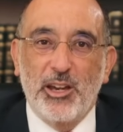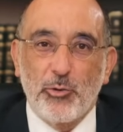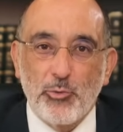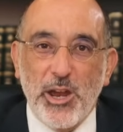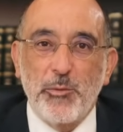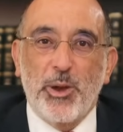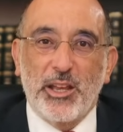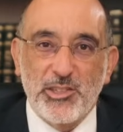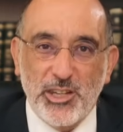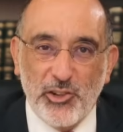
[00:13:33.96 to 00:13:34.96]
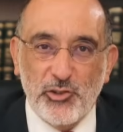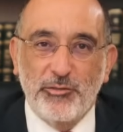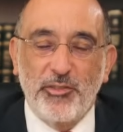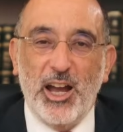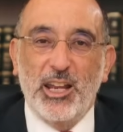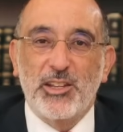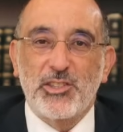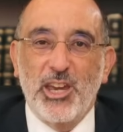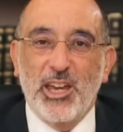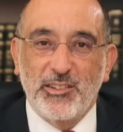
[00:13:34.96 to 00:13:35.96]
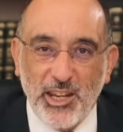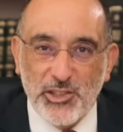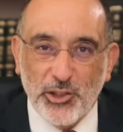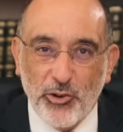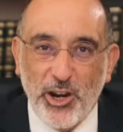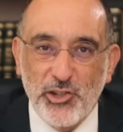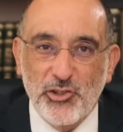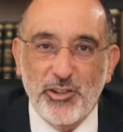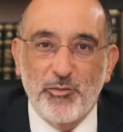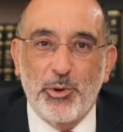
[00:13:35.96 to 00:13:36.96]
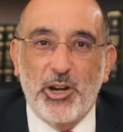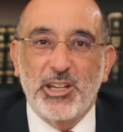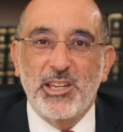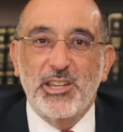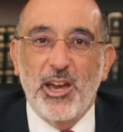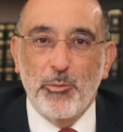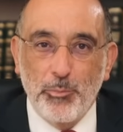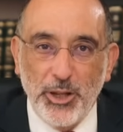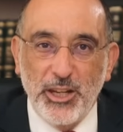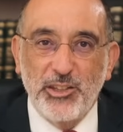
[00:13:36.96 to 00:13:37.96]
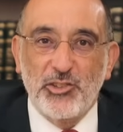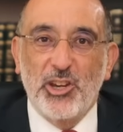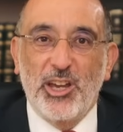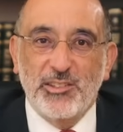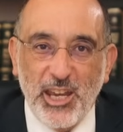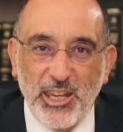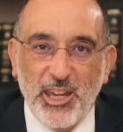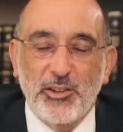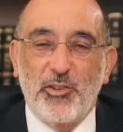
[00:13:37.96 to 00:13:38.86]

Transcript: rape and sexual violence, desecration of bodies, pillage, taking of